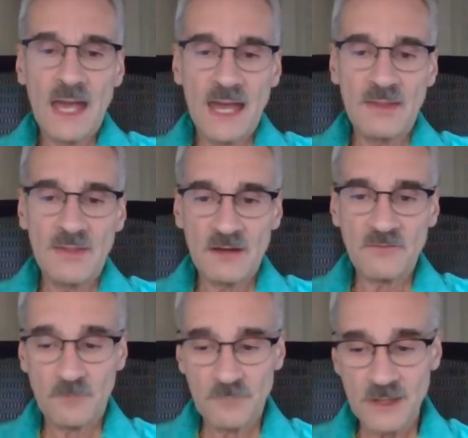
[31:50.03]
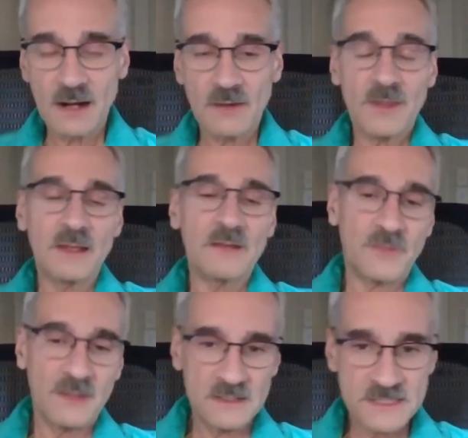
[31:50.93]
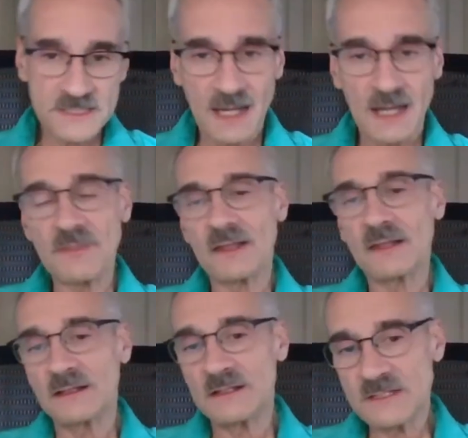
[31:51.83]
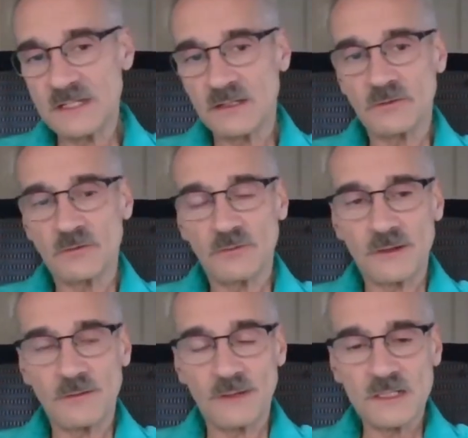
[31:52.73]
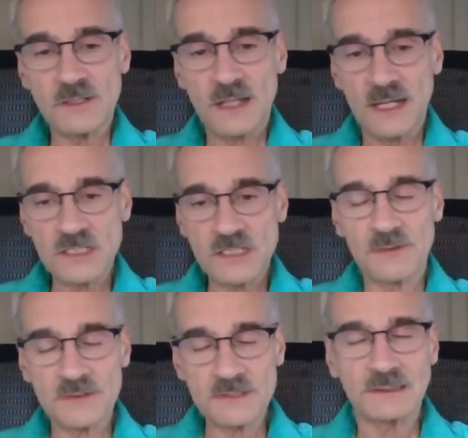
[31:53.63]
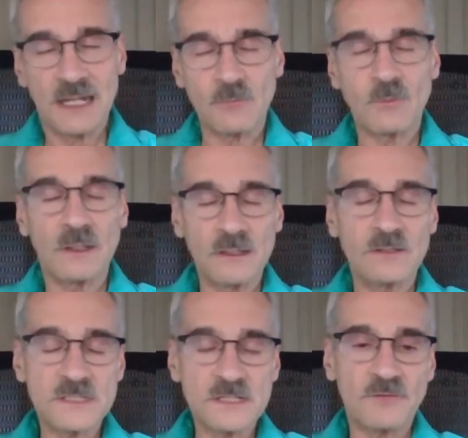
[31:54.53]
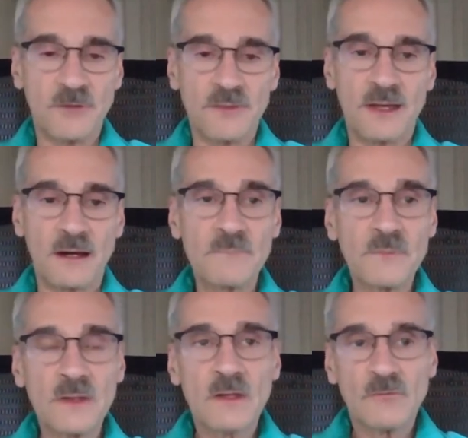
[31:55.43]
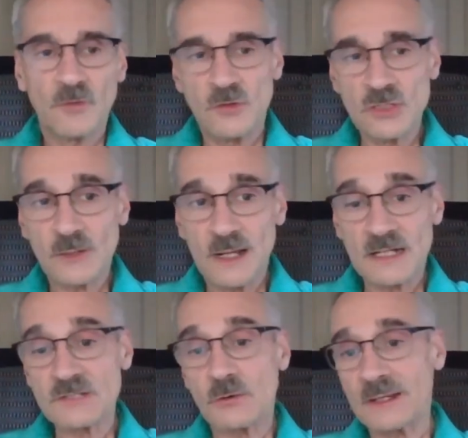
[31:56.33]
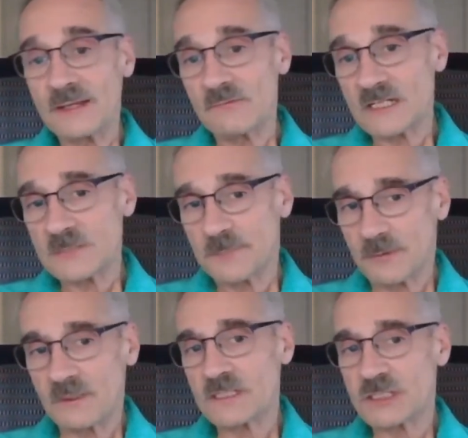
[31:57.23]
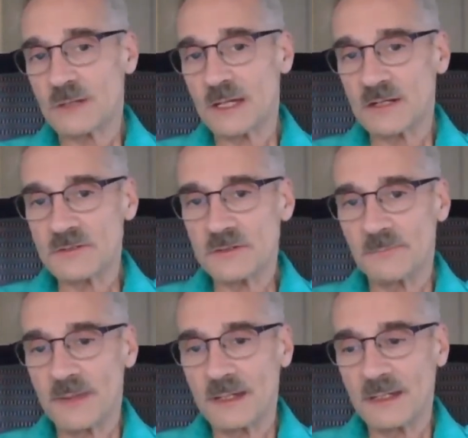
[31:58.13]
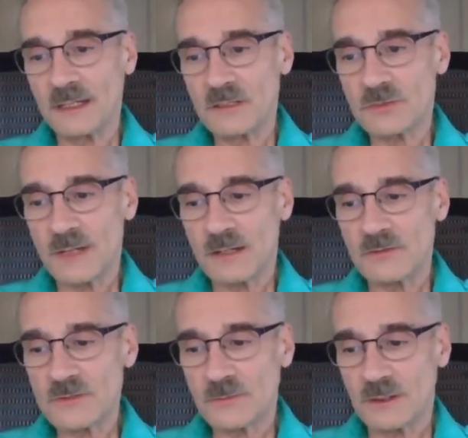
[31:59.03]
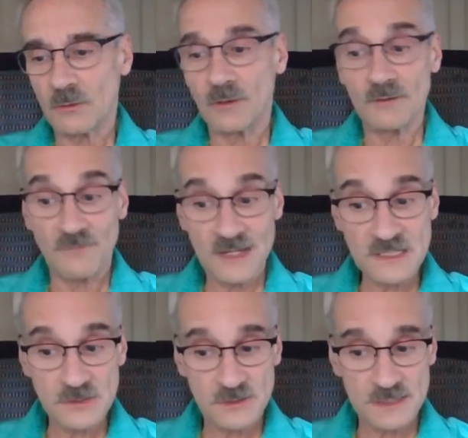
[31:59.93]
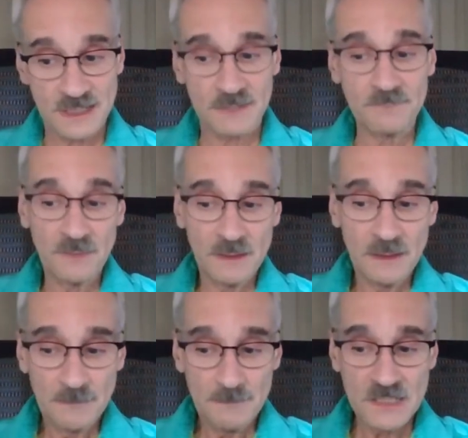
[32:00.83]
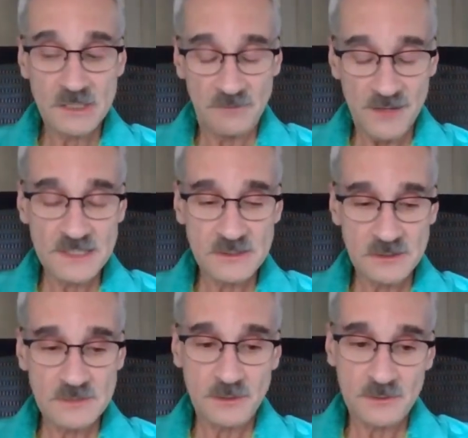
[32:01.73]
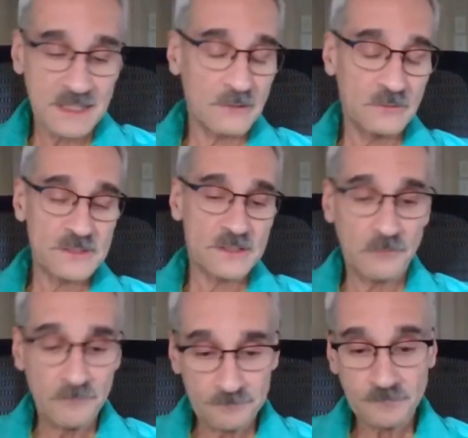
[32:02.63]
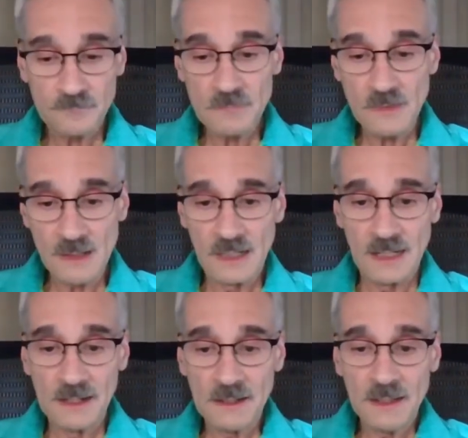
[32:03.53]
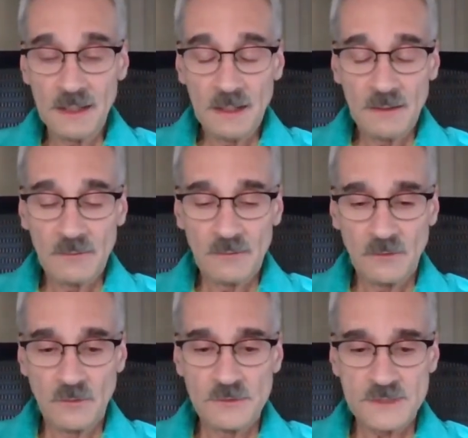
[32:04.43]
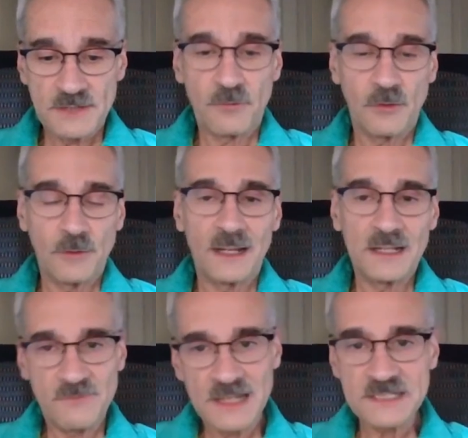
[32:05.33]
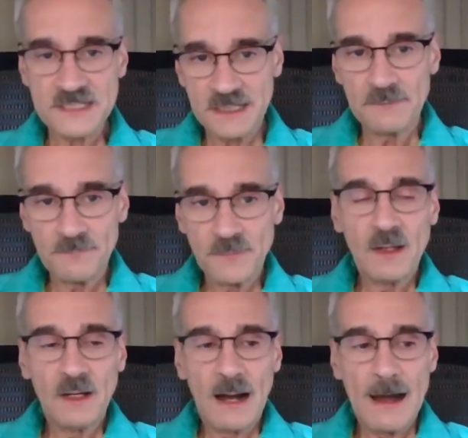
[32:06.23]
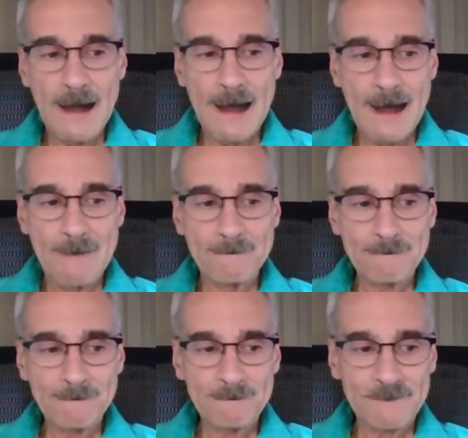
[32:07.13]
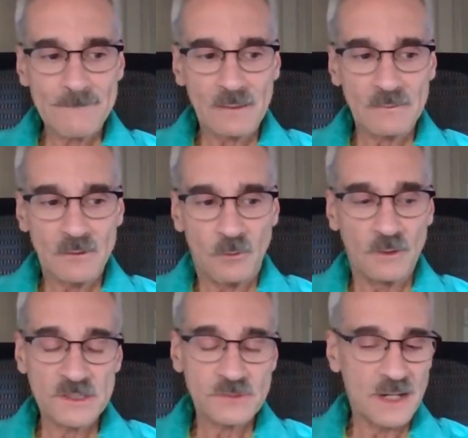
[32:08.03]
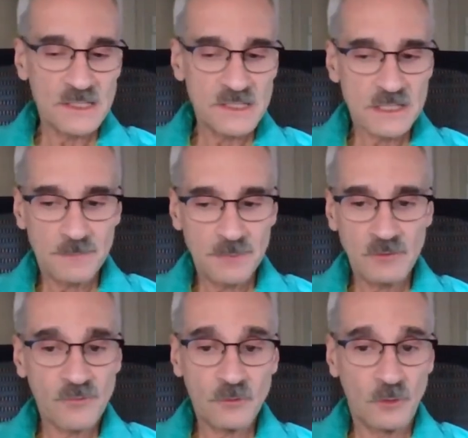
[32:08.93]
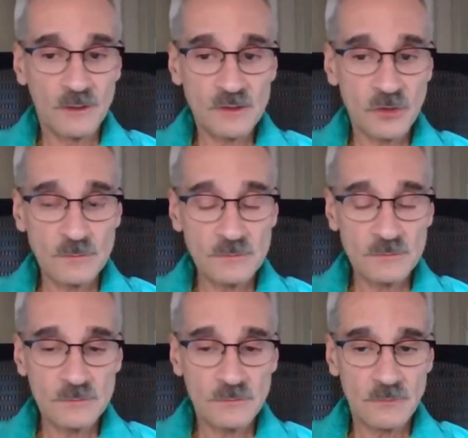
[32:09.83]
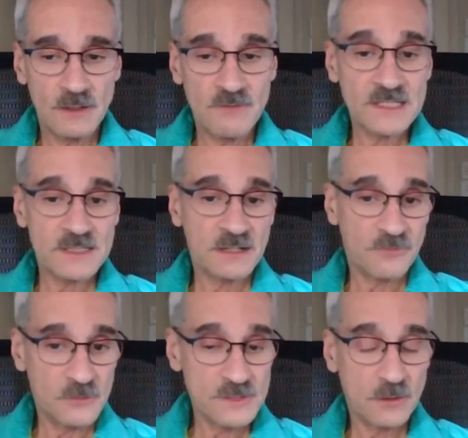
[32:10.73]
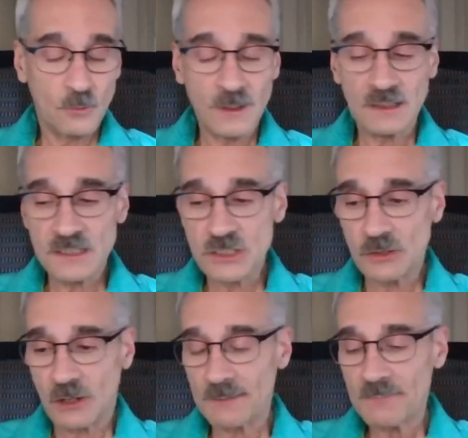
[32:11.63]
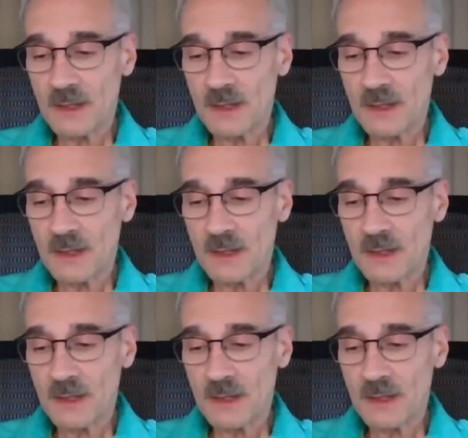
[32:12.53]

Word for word: And then from there, they if they decide, they can continue their education. But there's a lot of really good stuff on there for new traders or even experienced traders of many traders who or investors. And I mentioned investors because I also uh, use it for my investing. Um, you know, all these strategies can be used for longer term investing if you're using a weekly chart,